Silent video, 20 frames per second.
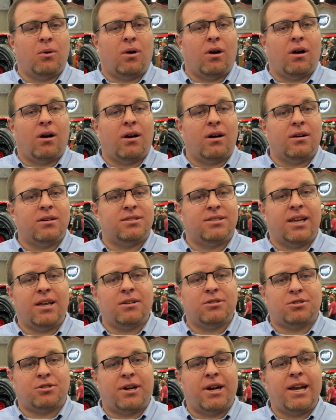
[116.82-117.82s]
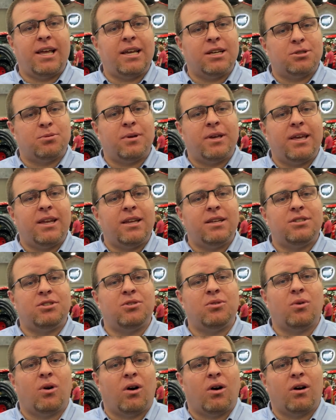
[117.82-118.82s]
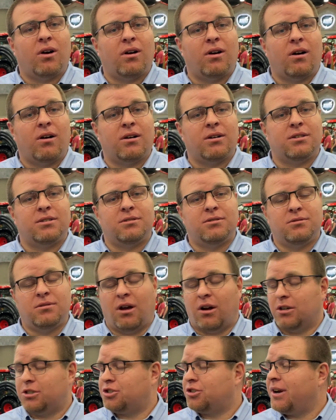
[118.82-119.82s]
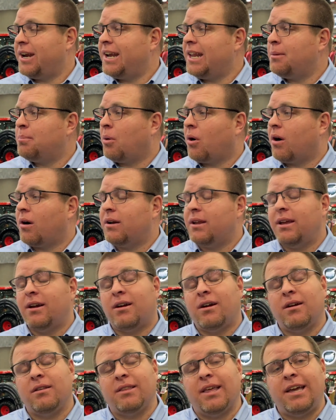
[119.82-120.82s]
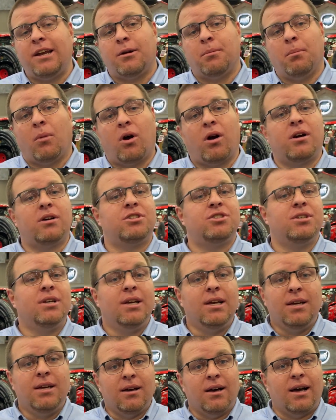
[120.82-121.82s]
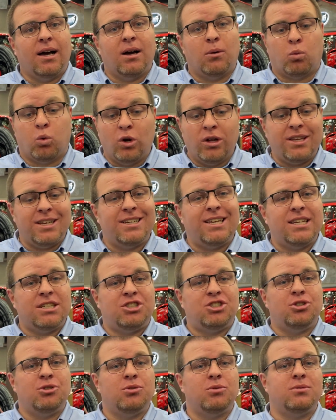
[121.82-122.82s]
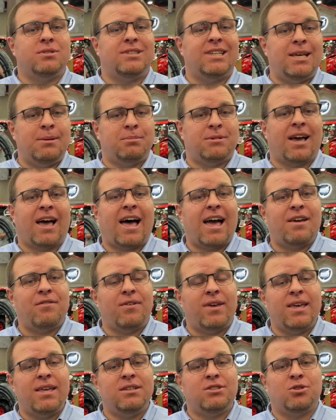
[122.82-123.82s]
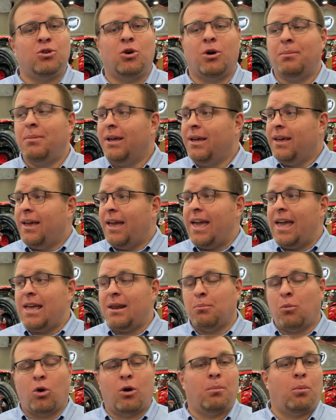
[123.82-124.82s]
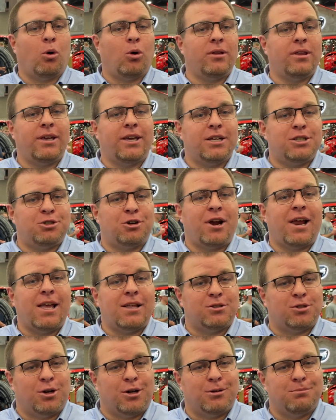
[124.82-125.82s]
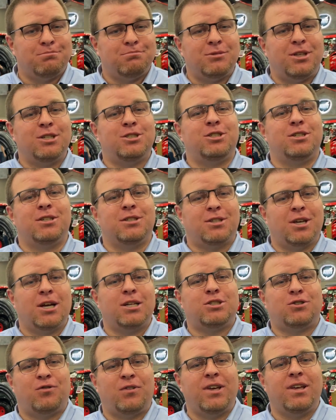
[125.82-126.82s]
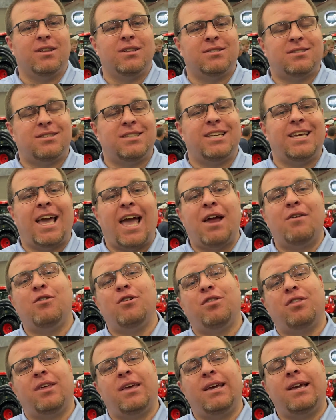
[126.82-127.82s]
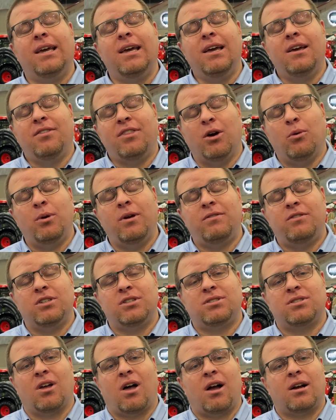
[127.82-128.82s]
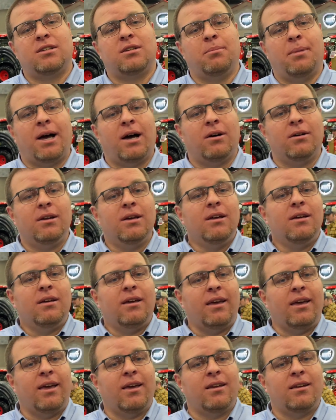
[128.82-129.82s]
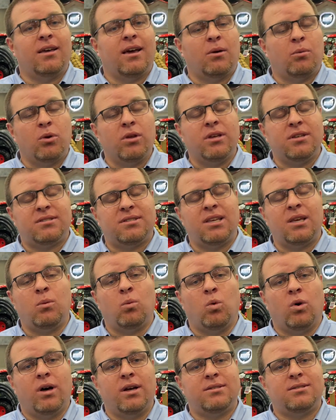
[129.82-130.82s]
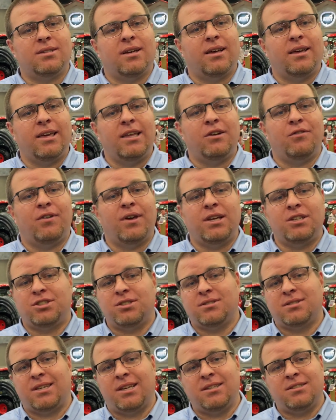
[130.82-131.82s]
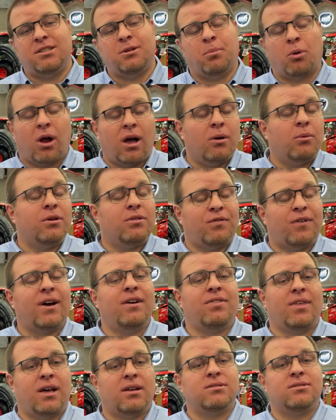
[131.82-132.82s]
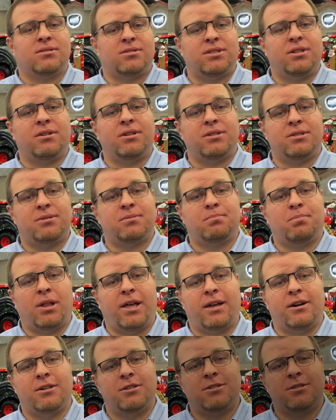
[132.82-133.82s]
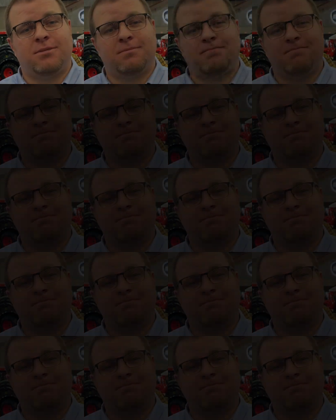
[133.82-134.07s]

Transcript: to our sales training as we get into our, our, our training part here in later March. Uh, really get you deep dive into them and more importantly, get your hands on them. Get you to touch, feel, and see everything that we've just talked about and uh, really see what uh, innovations Kinze brought with 5000 series planners.